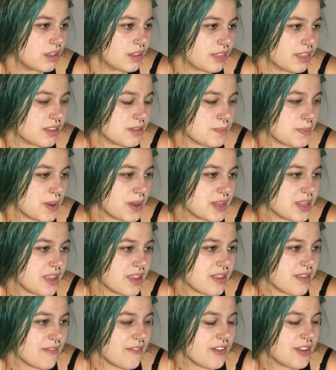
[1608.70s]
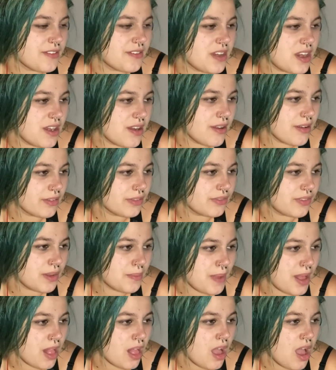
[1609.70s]
this person is a 15-year-old
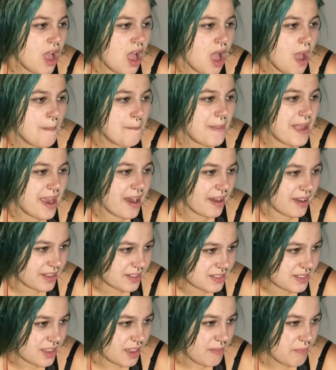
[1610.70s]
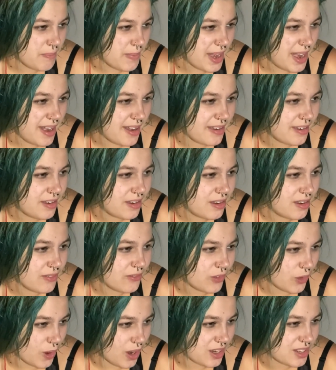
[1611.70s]
female. Parents have been
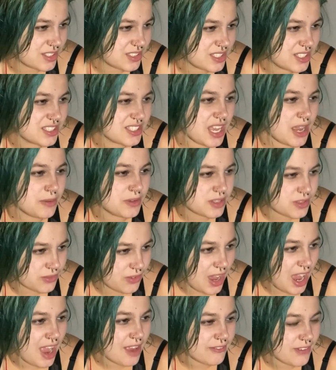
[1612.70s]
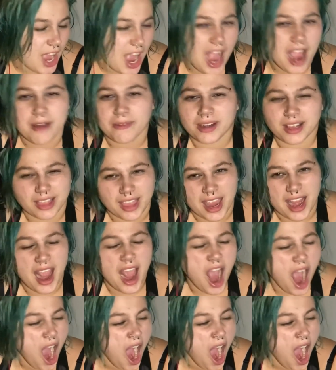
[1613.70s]
divorced since I was 5. I relate.